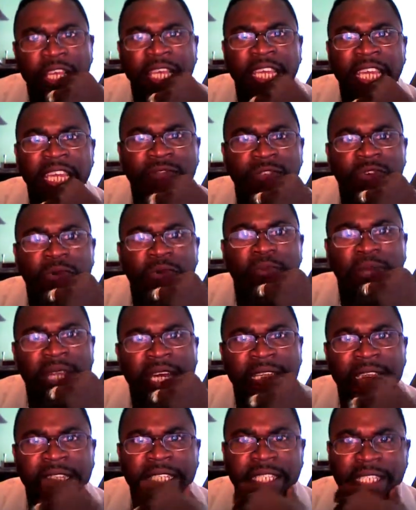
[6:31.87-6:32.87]
evil
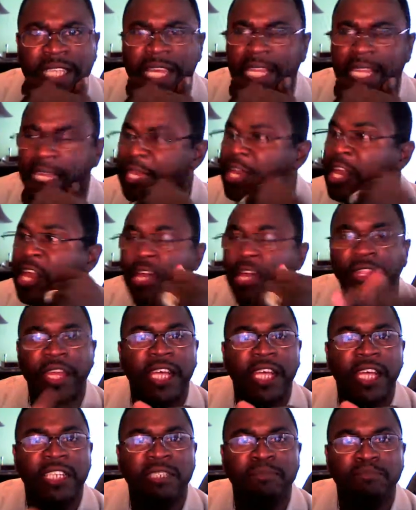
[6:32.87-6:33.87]
bloody city.
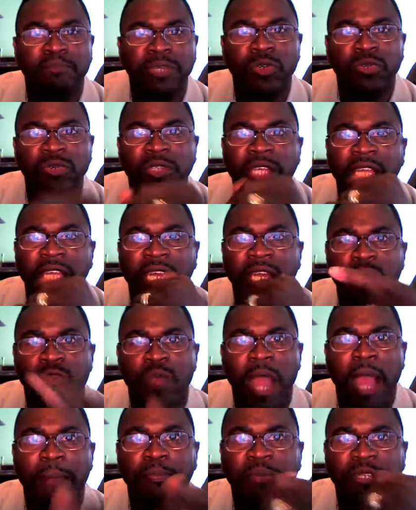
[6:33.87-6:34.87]
There's music and
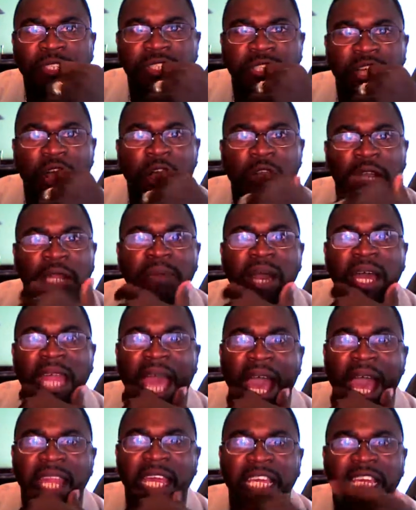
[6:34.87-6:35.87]
rappers talking about
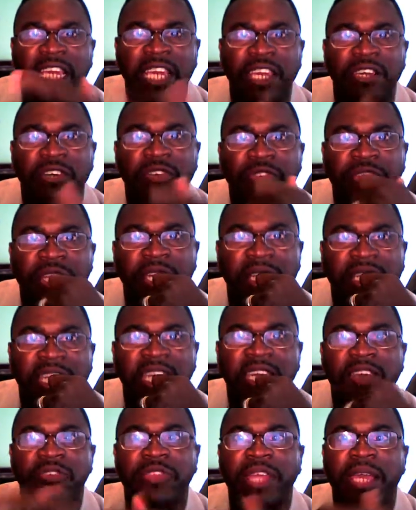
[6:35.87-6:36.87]
how they killed
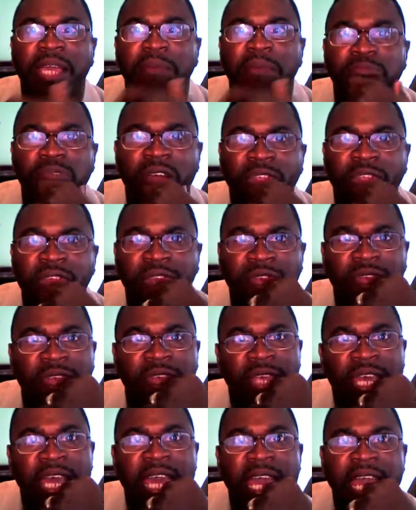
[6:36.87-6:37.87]
their brothers
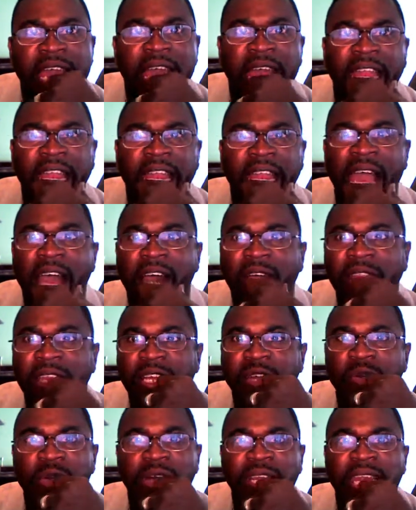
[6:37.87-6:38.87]
and how
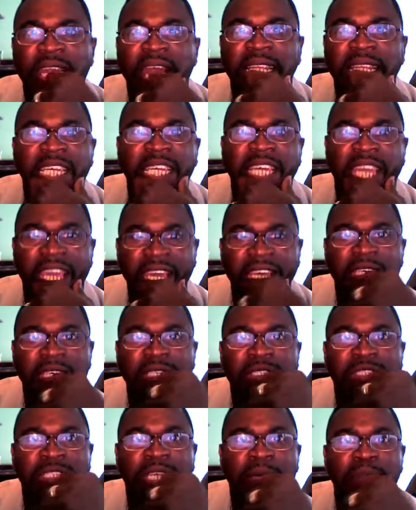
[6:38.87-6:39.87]
they're going out to
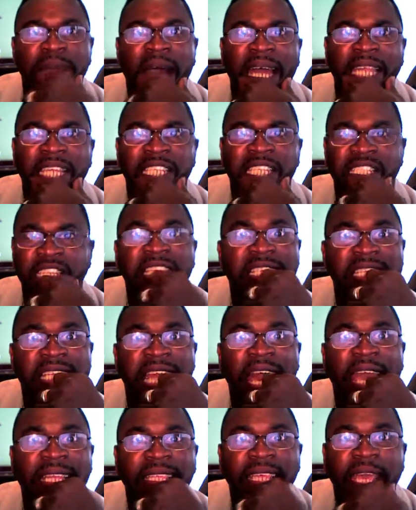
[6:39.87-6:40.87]
kill somebody just
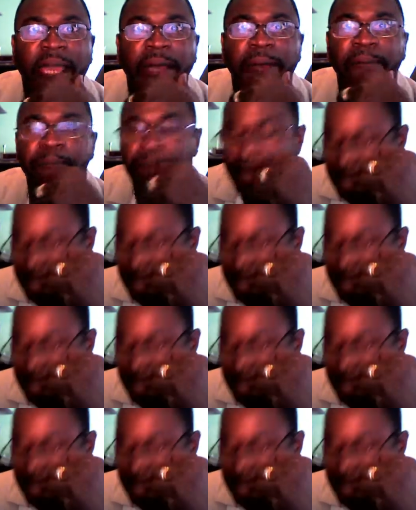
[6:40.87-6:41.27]
like them.